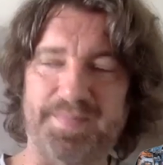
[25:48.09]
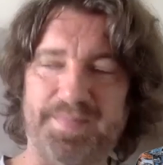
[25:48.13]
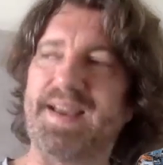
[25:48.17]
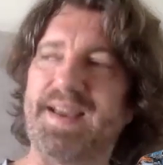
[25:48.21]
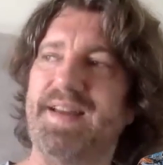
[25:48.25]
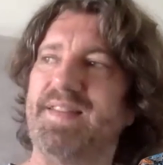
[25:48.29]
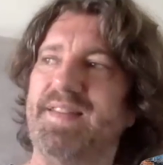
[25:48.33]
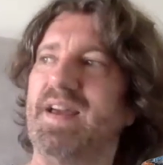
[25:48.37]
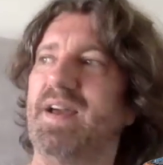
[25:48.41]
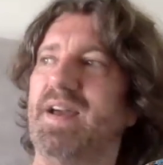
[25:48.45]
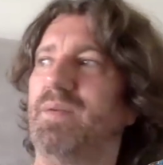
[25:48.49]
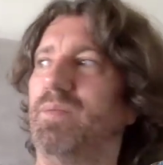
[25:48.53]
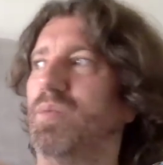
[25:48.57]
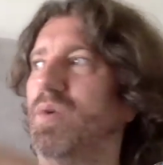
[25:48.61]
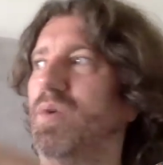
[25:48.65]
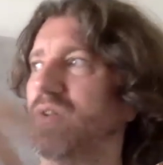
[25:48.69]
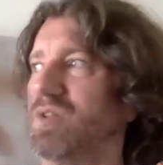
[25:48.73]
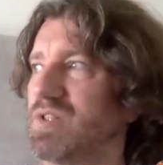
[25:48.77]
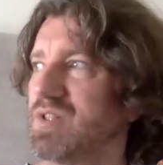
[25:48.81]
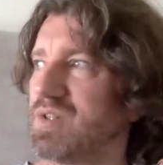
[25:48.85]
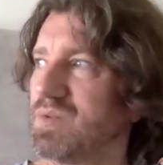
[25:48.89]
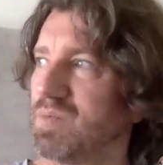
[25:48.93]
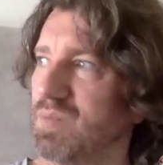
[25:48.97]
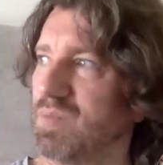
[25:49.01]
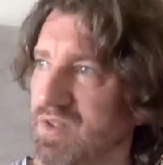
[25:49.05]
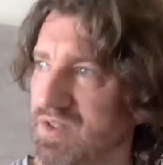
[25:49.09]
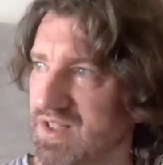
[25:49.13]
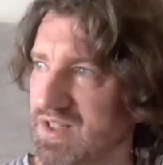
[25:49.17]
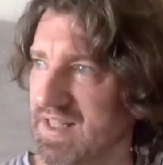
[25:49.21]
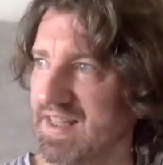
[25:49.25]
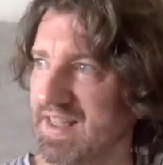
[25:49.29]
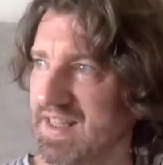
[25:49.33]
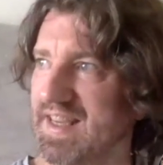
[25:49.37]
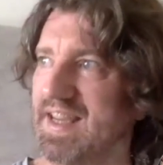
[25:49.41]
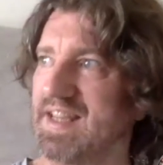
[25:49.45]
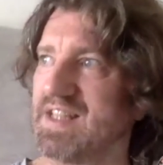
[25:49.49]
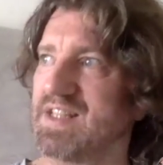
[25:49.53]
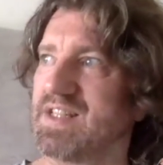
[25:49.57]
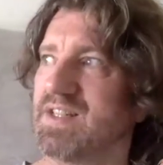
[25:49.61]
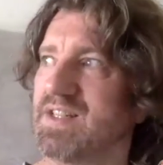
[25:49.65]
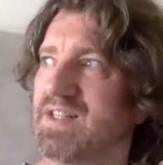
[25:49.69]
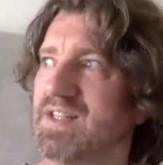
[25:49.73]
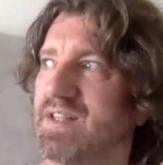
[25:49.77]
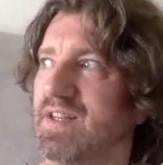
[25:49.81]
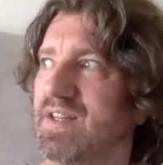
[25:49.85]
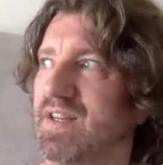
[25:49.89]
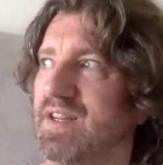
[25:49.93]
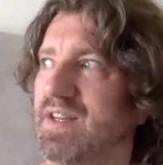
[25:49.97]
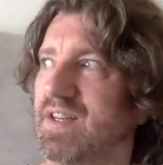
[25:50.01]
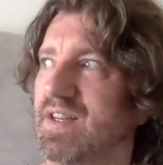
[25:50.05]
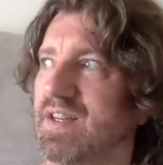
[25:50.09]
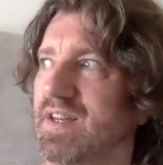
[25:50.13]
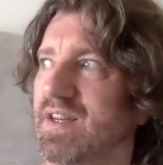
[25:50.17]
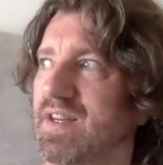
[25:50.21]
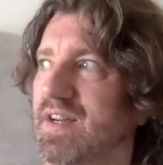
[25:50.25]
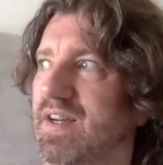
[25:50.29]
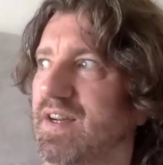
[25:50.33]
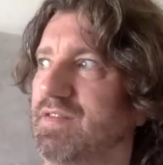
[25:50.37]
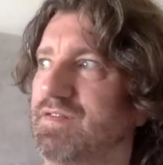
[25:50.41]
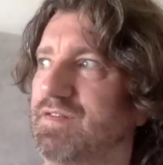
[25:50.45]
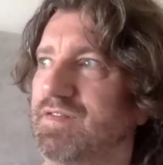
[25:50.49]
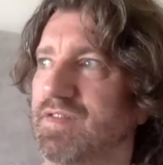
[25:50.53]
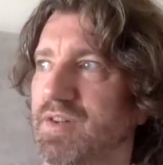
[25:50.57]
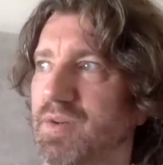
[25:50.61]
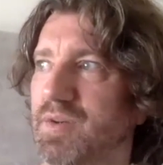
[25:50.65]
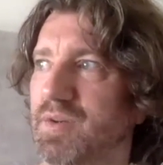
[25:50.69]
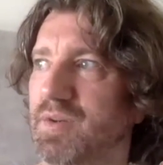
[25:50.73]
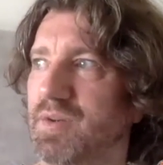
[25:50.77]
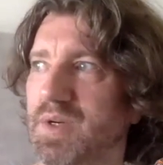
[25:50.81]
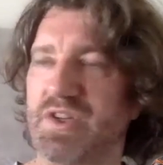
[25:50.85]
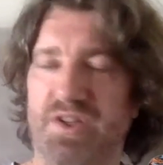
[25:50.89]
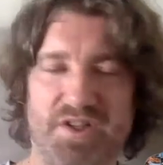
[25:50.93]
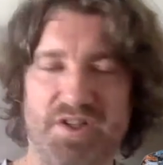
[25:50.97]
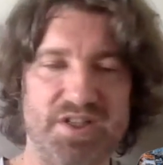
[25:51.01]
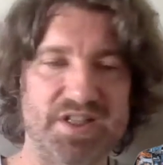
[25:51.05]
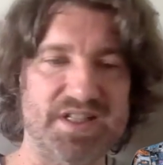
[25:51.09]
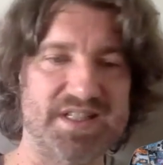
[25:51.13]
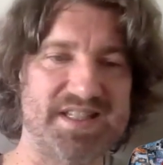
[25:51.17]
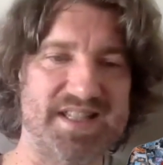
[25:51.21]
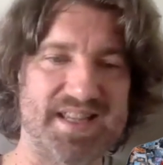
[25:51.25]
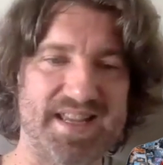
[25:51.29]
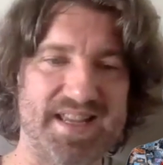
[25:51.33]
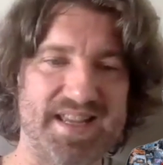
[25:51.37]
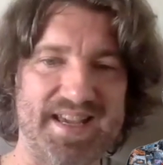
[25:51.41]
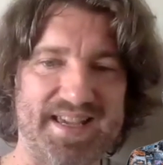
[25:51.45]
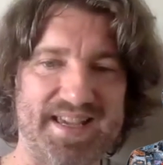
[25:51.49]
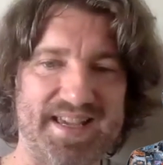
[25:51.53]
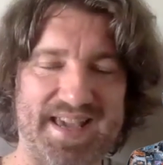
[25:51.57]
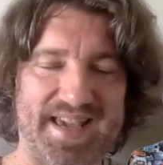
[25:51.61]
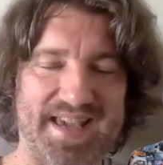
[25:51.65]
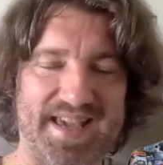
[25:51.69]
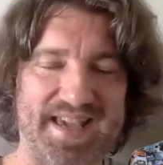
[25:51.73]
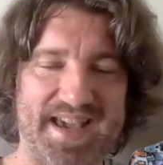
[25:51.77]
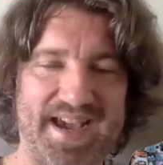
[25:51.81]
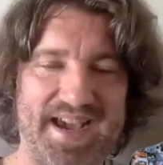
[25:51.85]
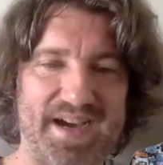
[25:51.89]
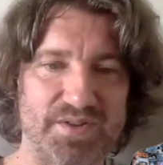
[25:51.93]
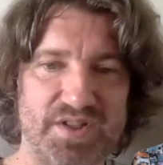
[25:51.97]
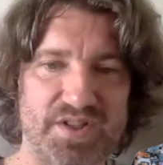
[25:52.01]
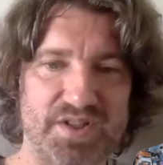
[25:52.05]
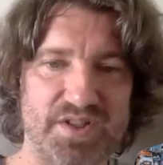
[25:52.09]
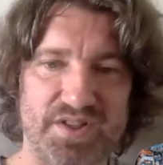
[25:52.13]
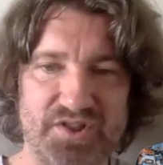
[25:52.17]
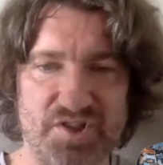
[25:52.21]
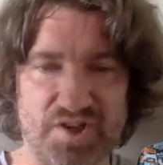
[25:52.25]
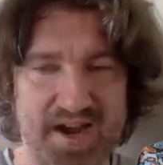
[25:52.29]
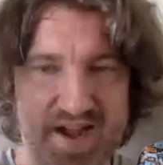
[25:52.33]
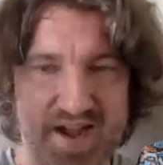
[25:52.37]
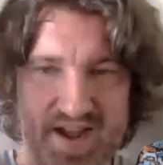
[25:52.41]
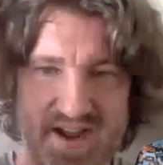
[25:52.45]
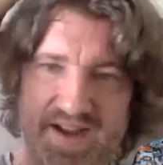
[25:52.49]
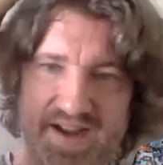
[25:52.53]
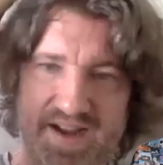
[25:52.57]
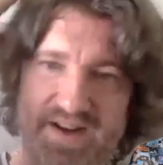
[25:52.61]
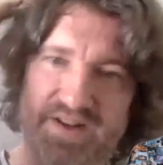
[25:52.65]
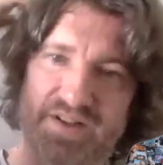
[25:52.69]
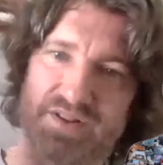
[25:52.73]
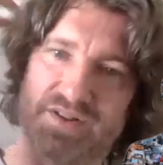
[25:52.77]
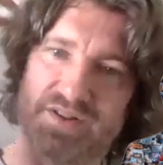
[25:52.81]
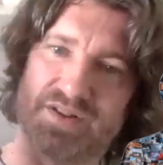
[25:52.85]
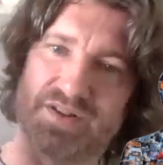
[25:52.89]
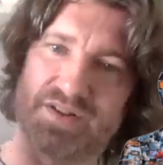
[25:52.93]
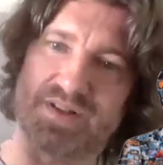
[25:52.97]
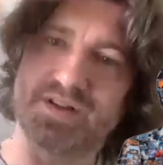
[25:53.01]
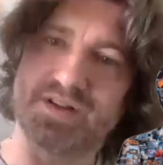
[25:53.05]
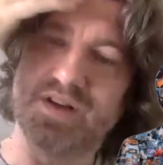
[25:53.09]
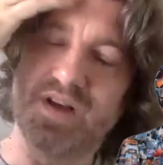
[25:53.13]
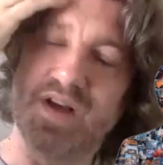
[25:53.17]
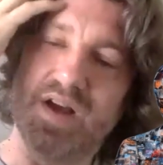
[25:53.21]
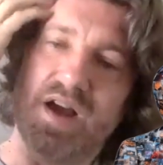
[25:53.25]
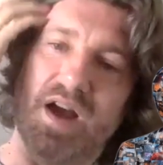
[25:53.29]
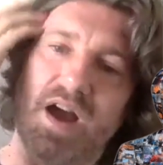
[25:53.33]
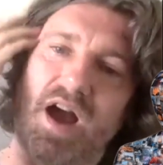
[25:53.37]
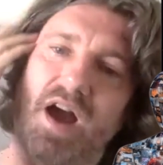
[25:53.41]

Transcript: and then once it gets to fruition, you take it out to the channels.